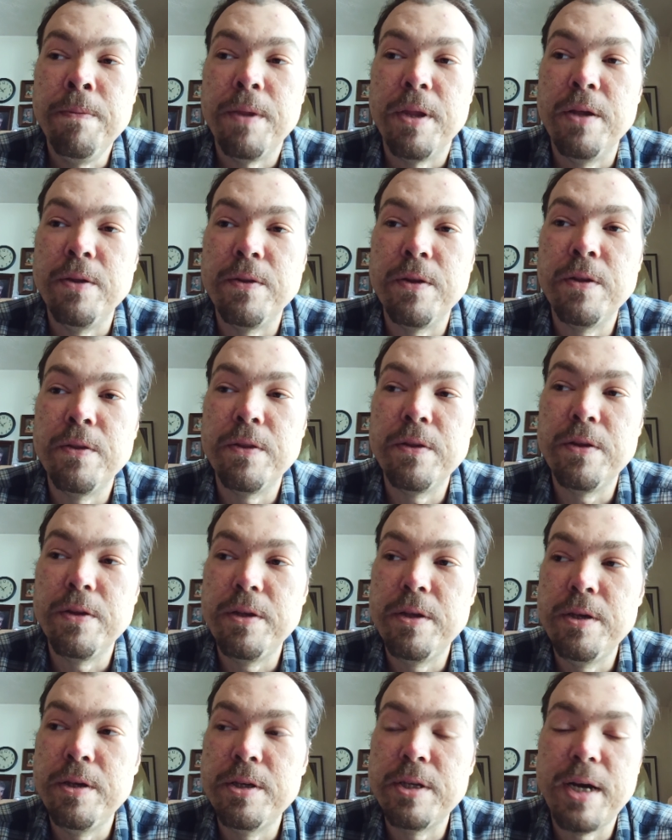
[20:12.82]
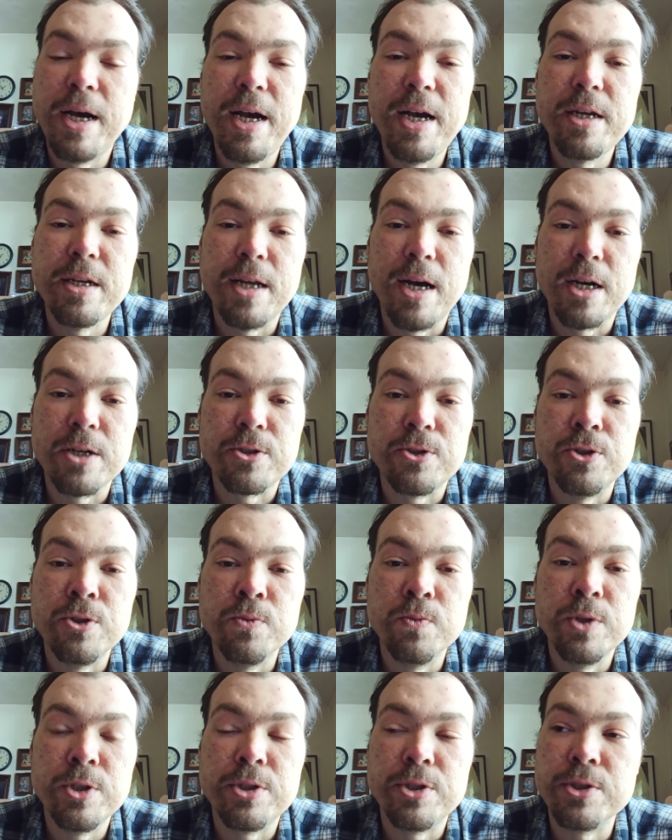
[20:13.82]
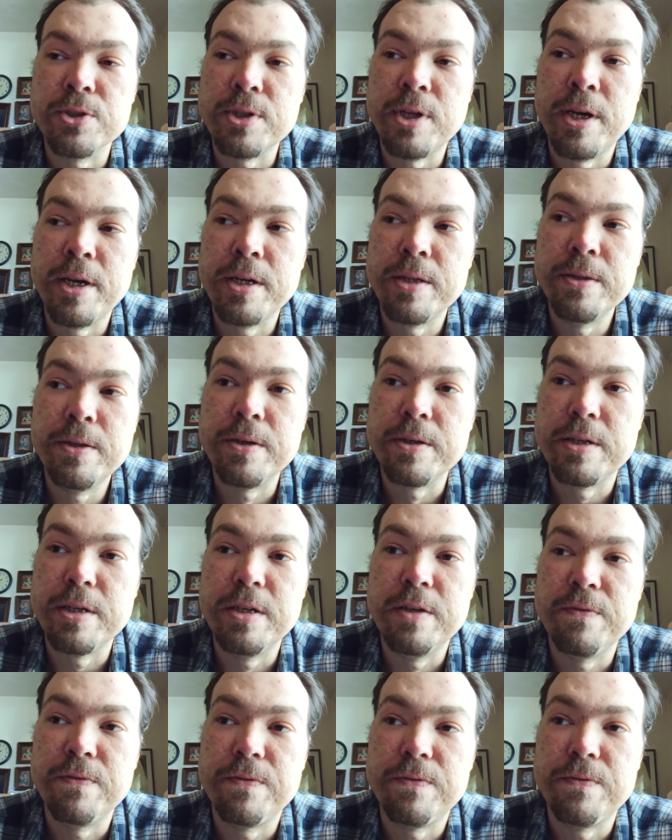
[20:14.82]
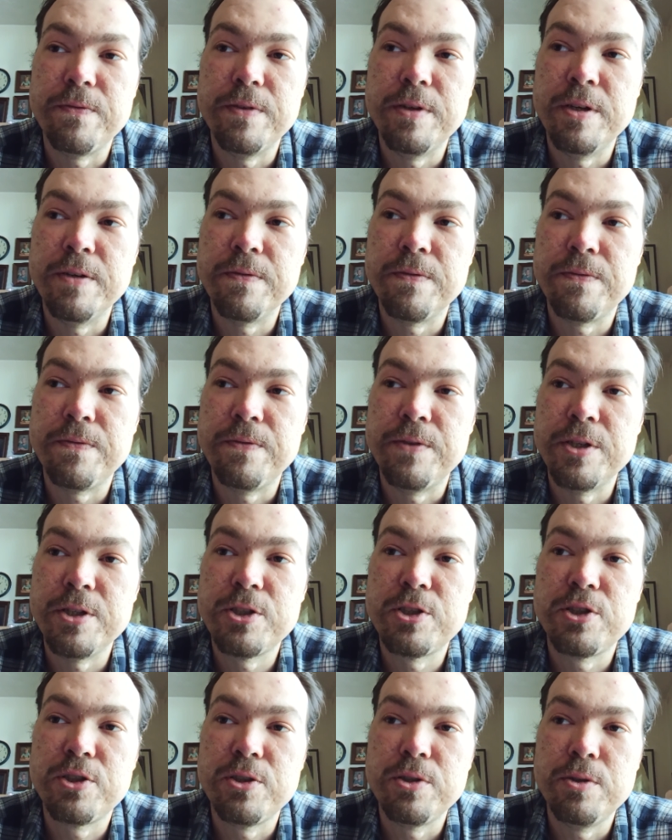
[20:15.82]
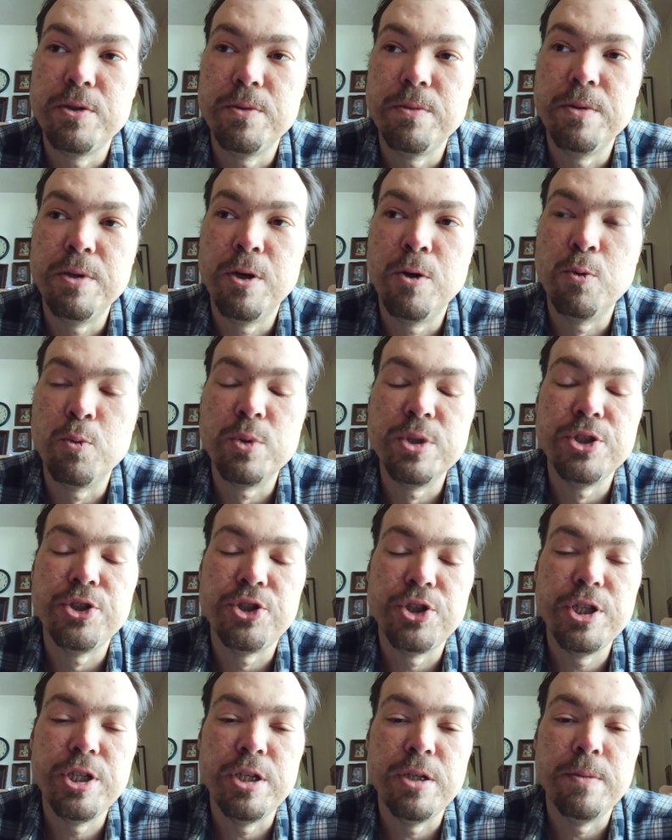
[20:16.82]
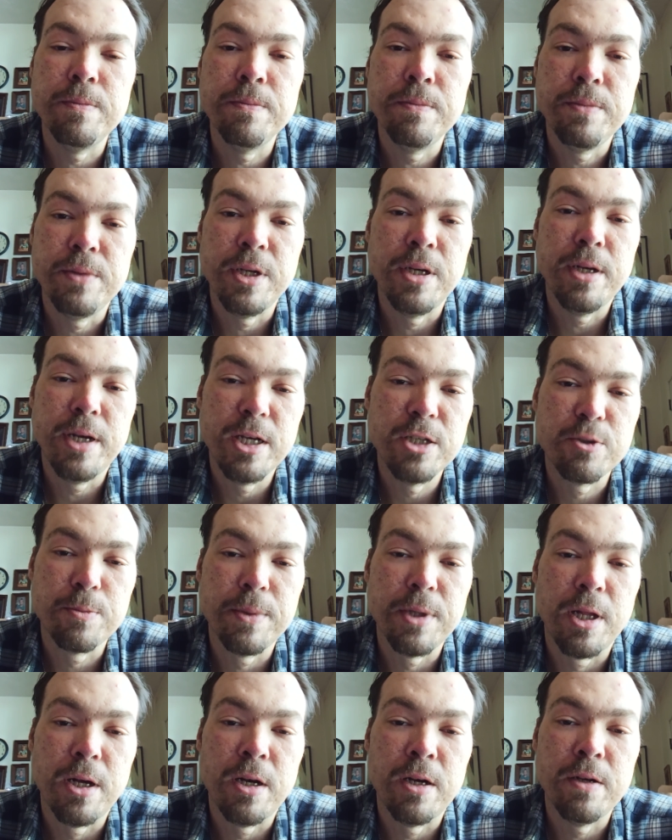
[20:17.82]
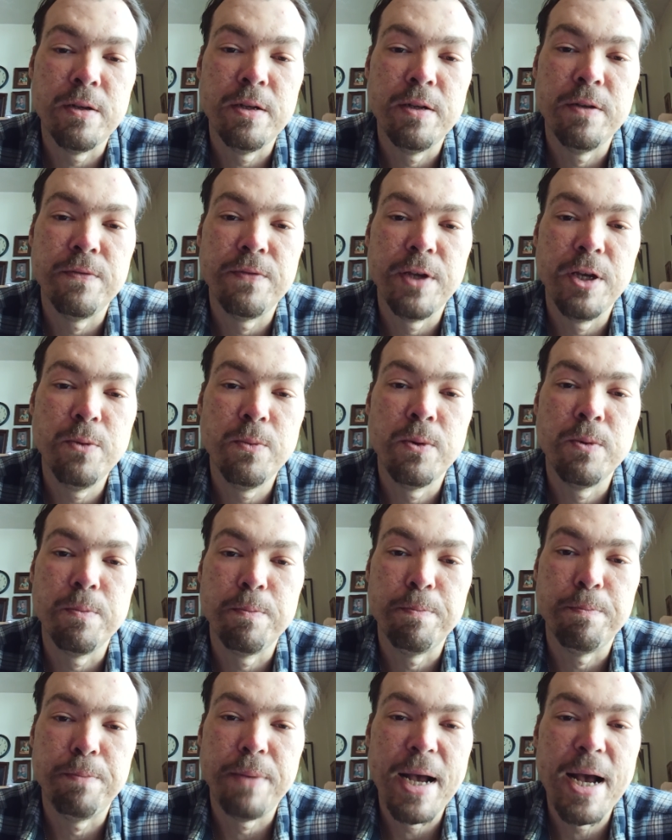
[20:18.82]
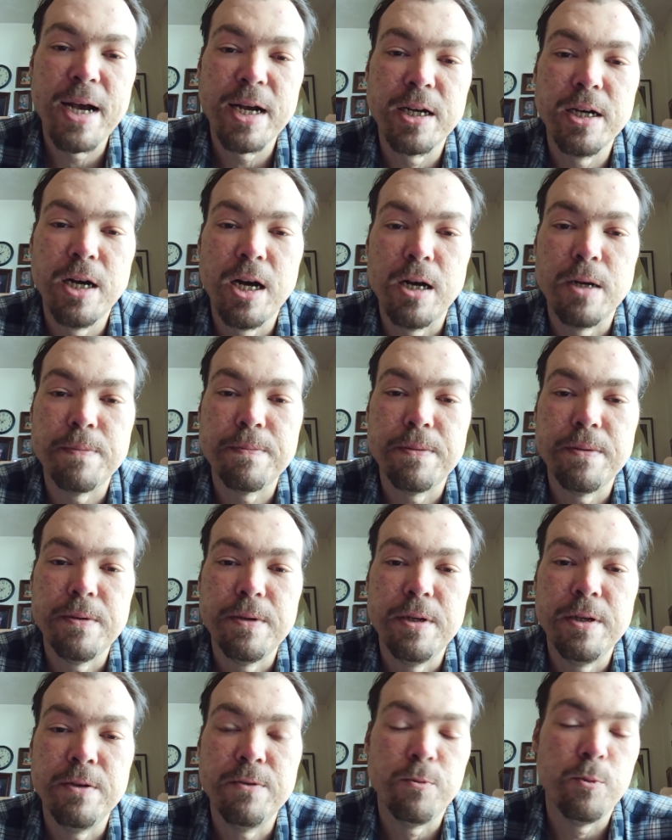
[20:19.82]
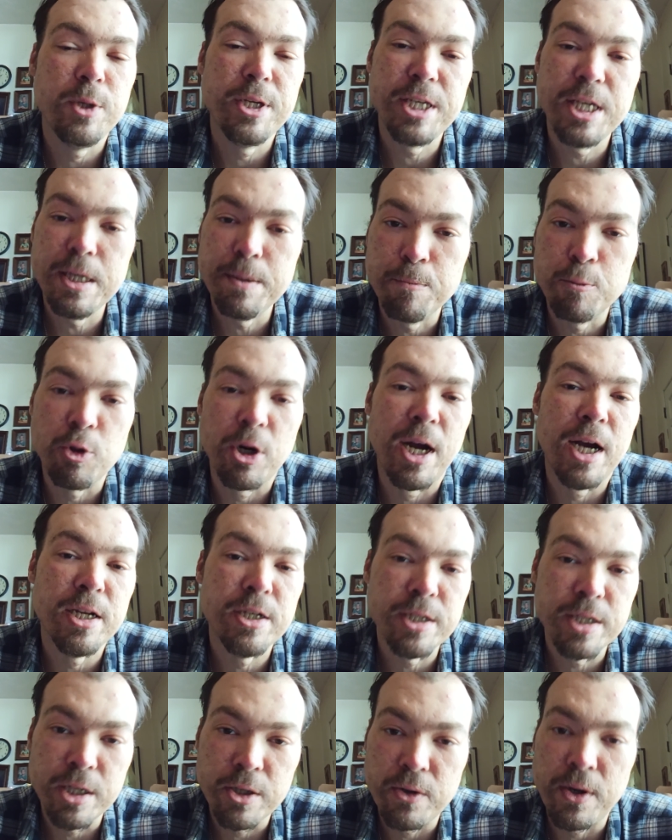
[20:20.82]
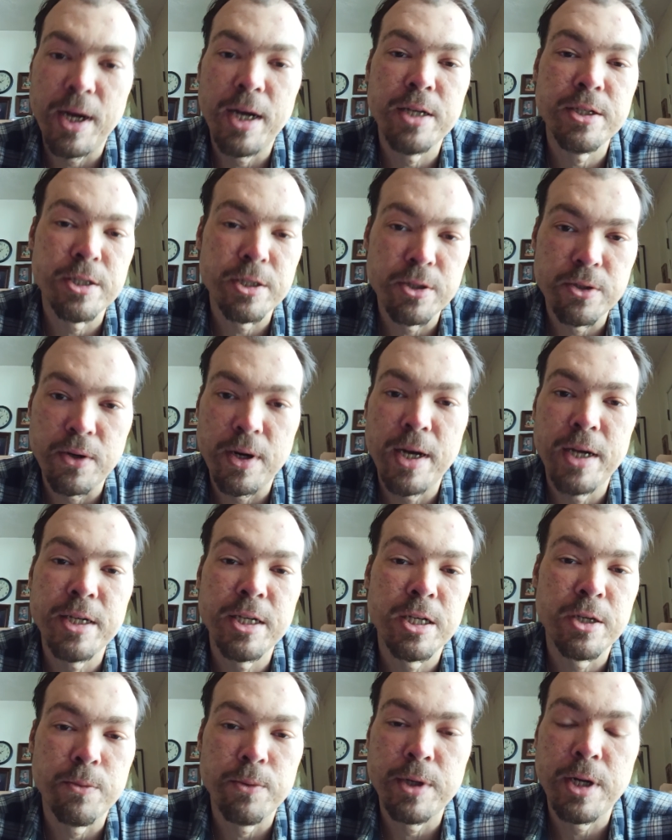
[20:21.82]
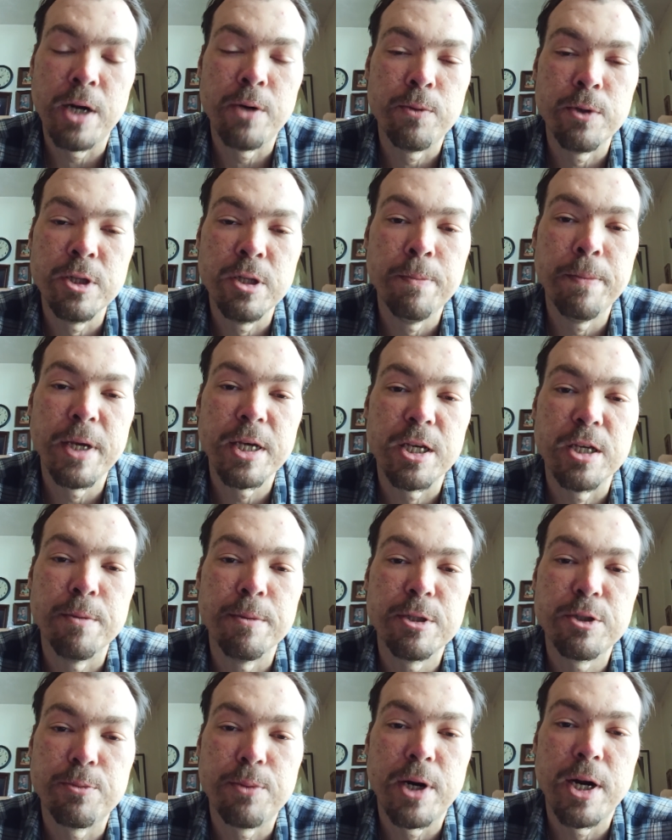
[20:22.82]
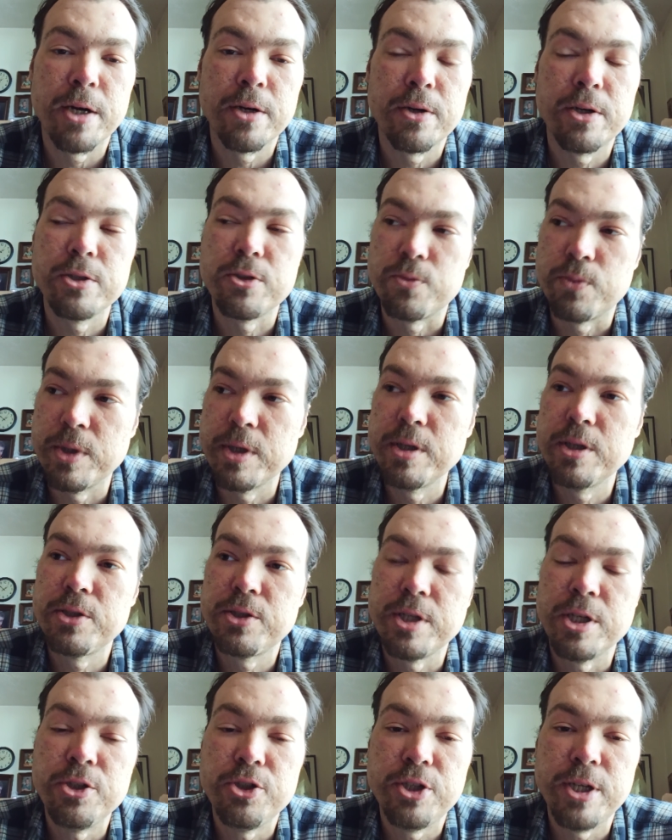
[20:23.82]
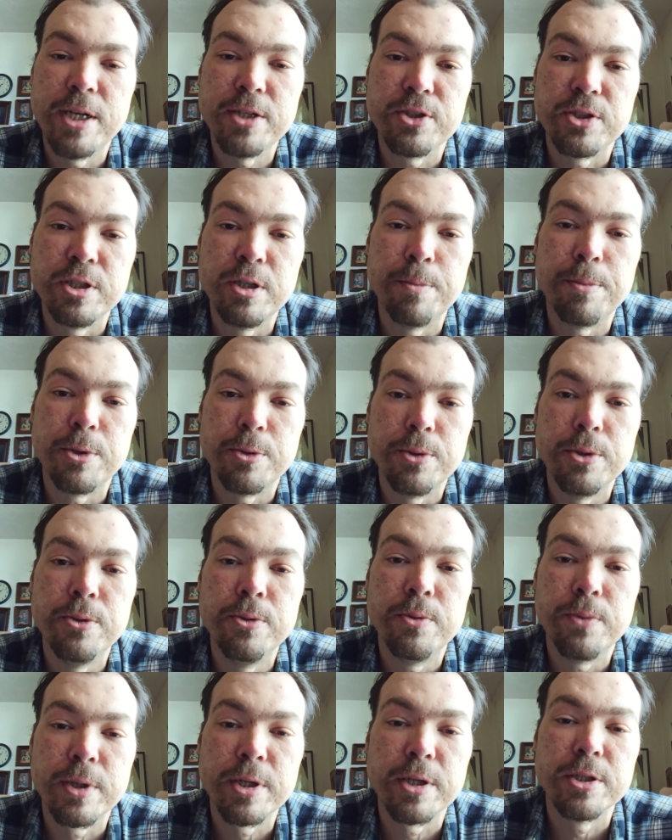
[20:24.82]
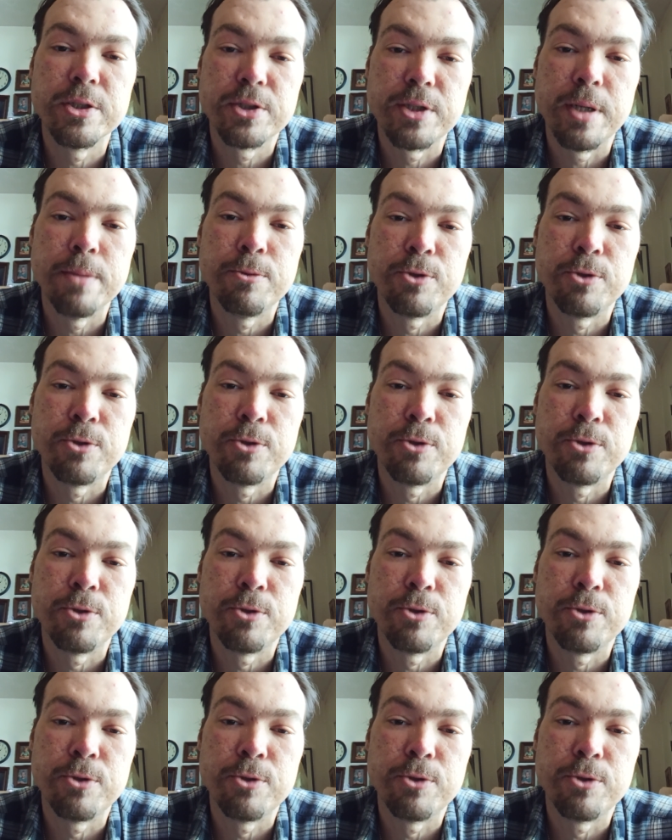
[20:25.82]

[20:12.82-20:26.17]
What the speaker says: and then the Dahaya Doctrine, which is like, look, if this regime, the Hezbollah, if they won't back up, if we keep grinding, and we're not really making much progress, we're going to send jets into Beirut, and we're going to